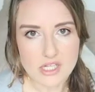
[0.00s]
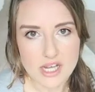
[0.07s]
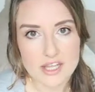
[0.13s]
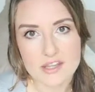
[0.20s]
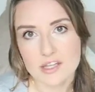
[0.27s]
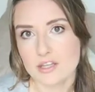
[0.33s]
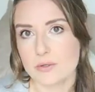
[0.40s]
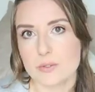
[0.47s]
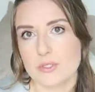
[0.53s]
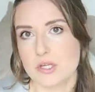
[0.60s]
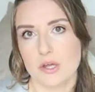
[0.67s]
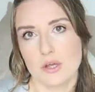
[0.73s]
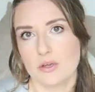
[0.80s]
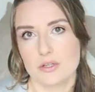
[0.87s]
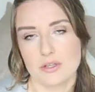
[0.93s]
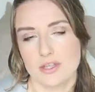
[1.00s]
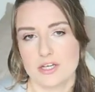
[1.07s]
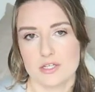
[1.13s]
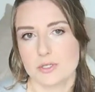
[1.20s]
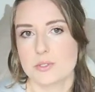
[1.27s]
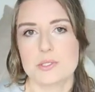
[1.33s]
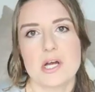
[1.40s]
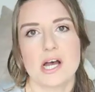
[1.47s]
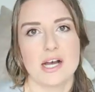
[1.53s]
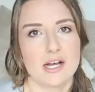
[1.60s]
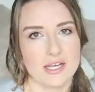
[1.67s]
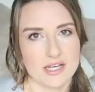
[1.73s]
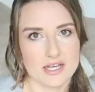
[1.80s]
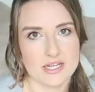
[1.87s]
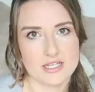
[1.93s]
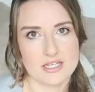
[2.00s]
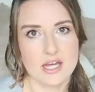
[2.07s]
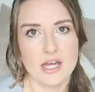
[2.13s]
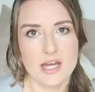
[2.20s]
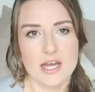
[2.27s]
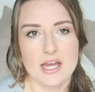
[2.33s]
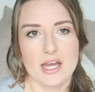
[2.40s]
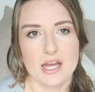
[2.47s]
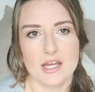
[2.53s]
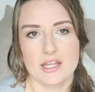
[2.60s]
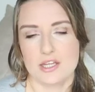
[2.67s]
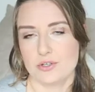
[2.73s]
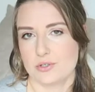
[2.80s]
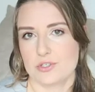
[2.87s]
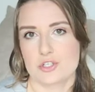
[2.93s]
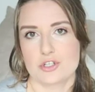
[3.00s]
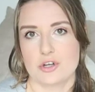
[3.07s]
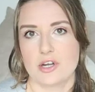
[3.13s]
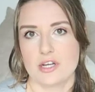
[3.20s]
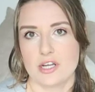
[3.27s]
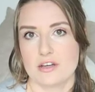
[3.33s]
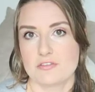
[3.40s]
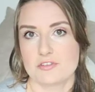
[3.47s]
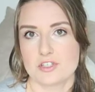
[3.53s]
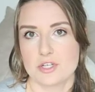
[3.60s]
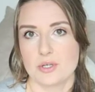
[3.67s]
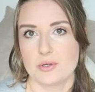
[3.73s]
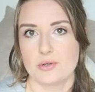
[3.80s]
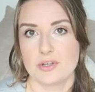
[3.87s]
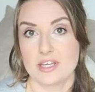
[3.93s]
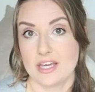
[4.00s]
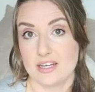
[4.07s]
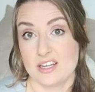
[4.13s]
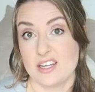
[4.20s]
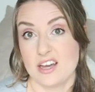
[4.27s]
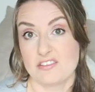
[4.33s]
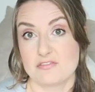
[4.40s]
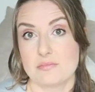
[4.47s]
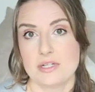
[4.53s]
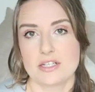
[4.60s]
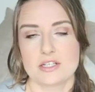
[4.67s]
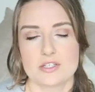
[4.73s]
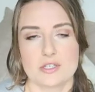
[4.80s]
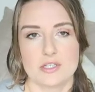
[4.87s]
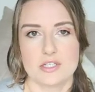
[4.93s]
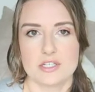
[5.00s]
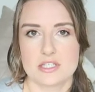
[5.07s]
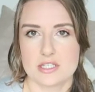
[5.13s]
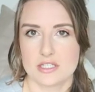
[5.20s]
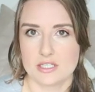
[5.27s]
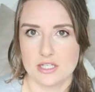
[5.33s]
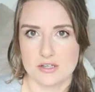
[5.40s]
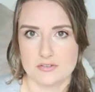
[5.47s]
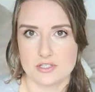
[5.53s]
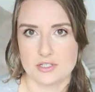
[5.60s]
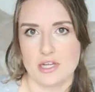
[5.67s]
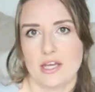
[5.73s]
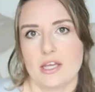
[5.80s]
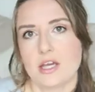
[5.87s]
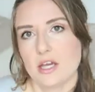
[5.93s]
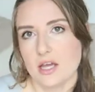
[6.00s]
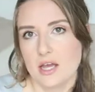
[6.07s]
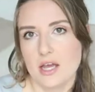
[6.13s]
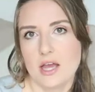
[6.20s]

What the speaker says: And then they're too tired and they're not strong enough to get enough milk, so you still have to like